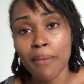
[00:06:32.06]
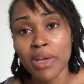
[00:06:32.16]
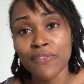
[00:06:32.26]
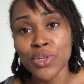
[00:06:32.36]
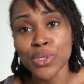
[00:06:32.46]

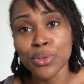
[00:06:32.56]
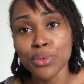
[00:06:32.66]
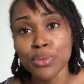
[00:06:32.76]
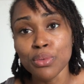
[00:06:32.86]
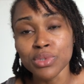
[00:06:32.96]
if
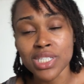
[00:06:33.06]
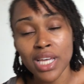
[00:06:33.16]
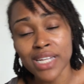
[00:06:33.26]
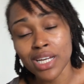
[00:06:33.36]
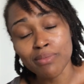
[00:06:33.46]
you
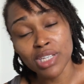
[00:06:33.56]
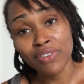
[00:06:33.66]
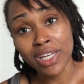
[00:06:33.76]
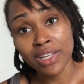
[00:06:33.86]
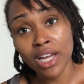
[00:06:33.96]
decide to come to
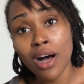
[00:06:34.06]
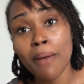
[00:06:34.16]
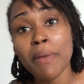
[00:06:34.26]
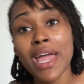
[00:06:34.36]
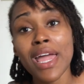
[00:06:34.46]

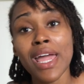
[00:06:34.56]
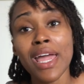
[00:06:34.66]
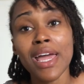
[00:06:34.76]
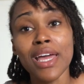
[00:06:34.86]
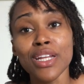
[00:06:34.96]
Vietnam
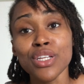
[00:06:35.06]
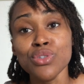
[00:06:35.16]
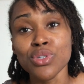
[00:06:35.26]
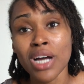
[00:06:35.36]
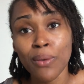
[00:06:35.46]
and you
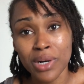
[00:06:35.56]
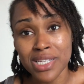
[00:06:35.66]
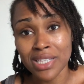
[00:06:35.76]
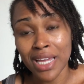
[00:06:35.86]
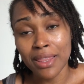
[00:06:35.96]
do not want to
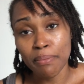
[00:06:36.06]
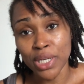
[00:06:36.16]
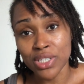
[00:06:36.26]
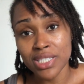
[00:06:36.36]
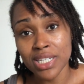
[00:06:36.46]
stay in the
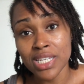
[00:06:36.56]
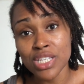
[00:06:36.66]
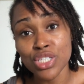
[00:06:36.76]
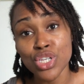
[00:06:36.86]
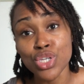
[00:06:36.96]
bigger cities,